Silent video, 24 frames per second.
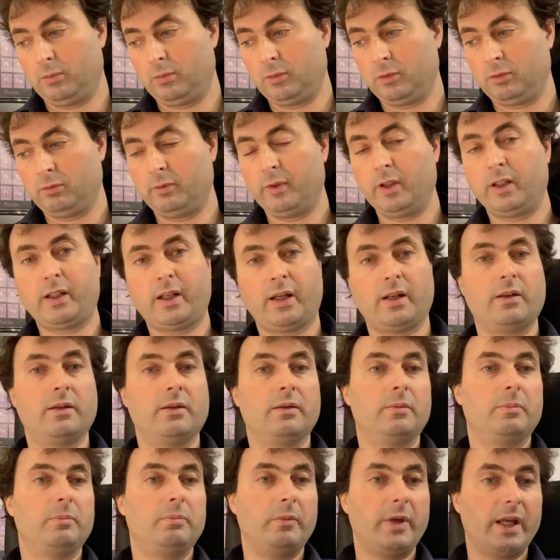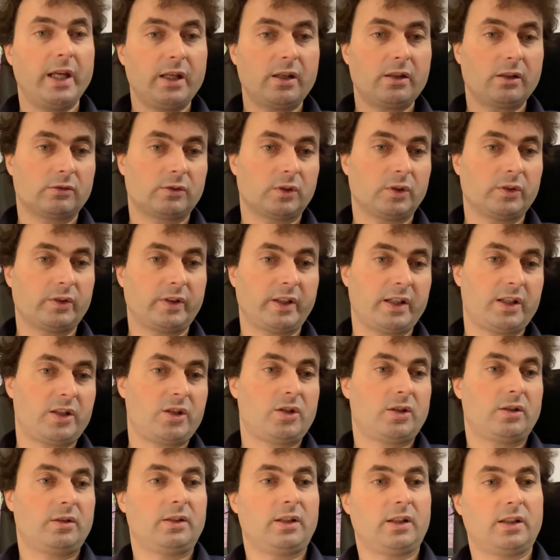We can make a
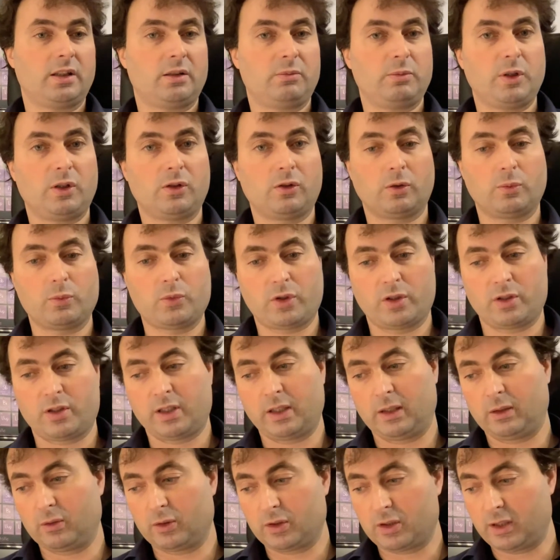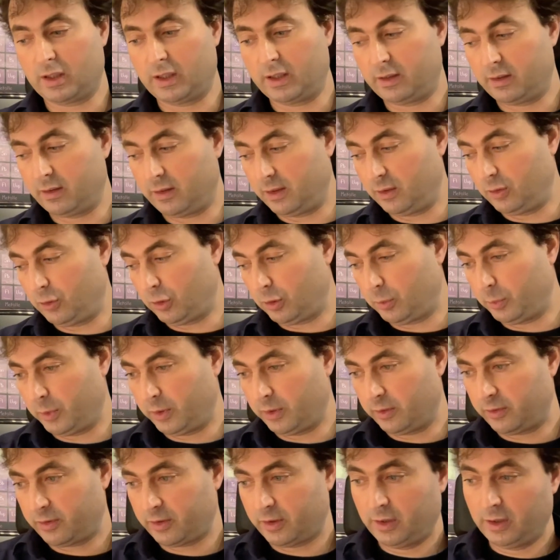rotation that it becomes a single Slater
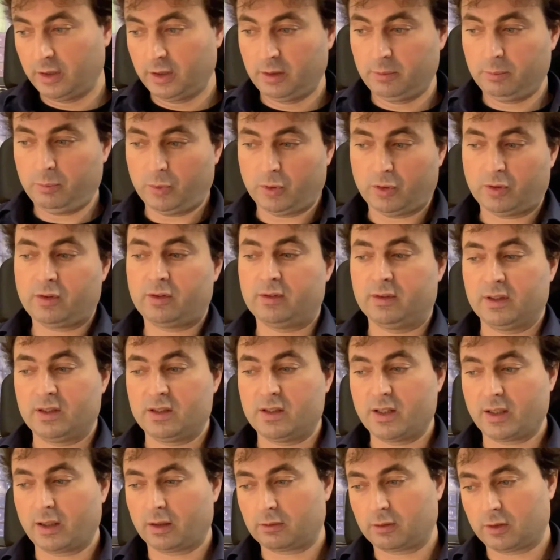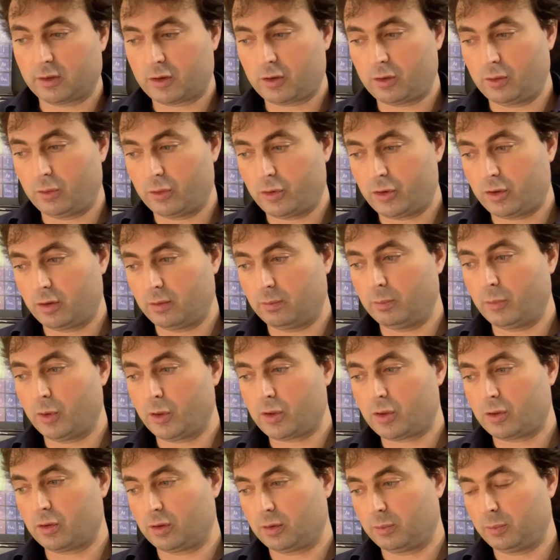determinant, but the general solution
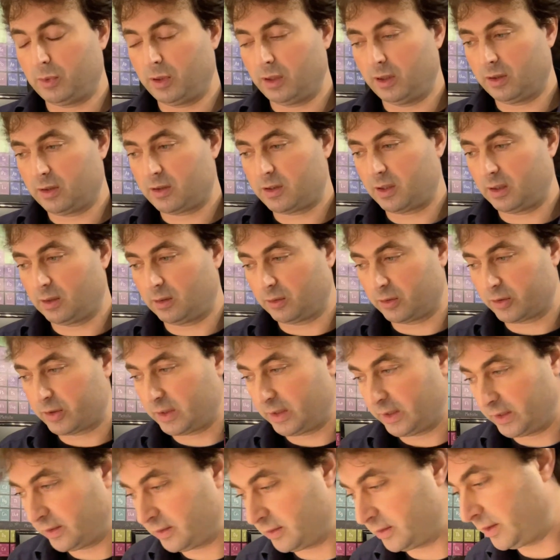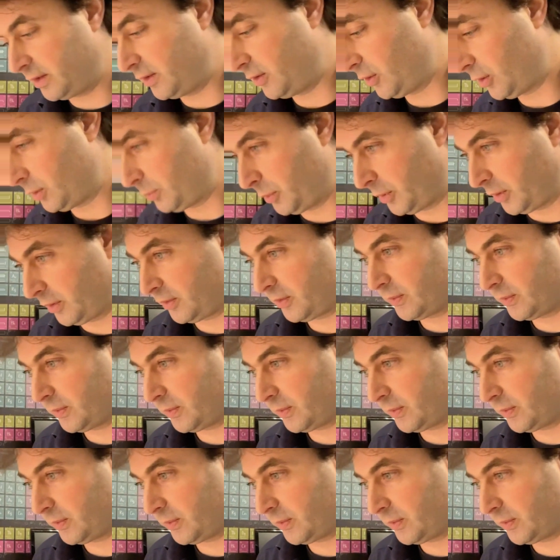must not be a single Slater determinant.